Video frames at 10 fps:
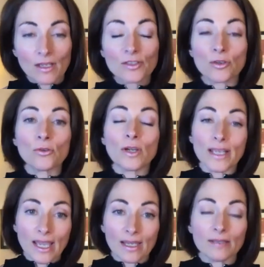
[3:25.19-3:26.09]
So
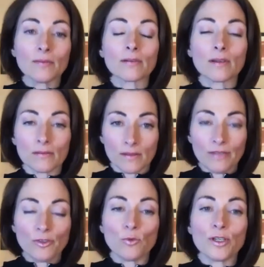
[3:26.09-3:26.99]
again,
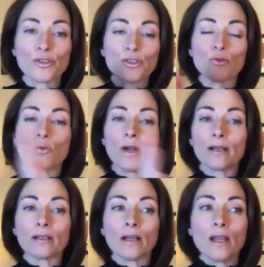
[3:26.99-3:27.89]
if you wish to
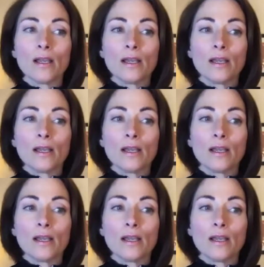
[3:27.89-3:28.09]
wear,